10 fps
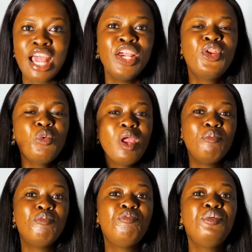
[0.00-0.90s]
You don't wear
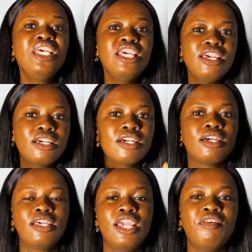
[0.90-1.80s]
big
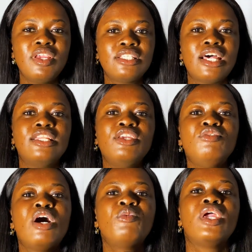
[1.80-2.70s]
earrings and then you
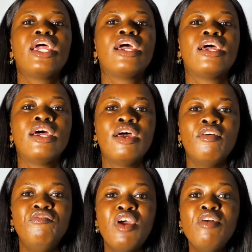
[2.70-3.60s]
now wear
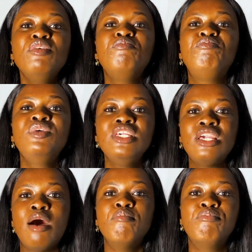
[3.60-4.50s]
very big
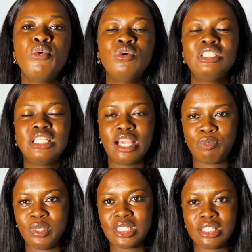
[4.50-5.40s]
and bold neck
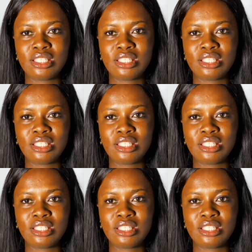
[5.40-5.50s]
pieces.